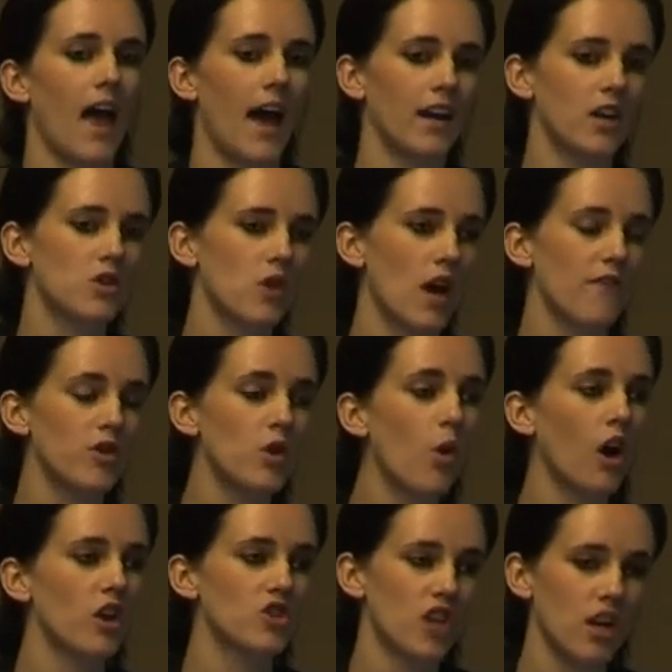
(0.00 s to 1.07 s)
And if
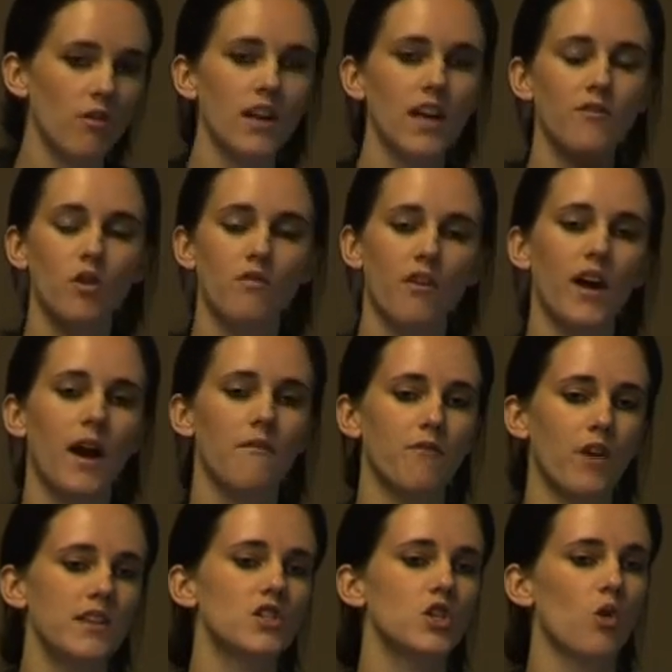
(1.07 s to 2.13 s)
you're very
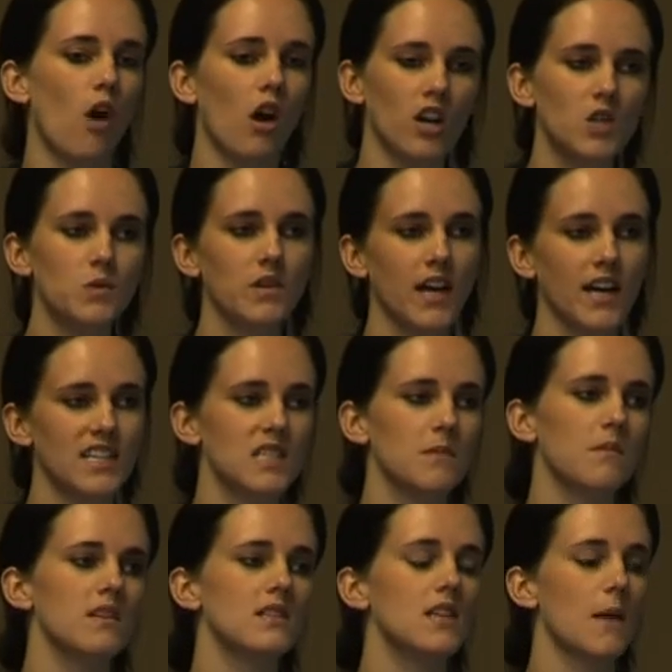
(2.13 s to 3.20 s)
upfront and you're honest with
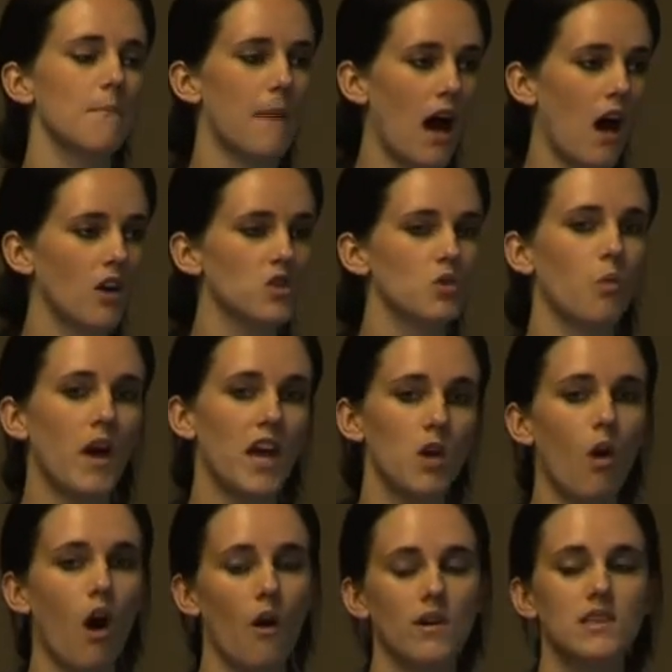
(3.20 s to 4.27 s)
customers about where you
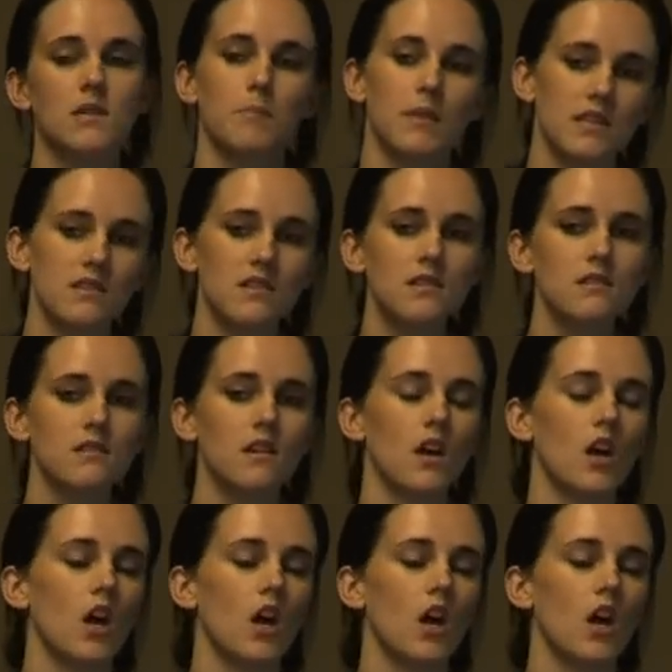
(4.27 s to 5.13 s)
are as a business,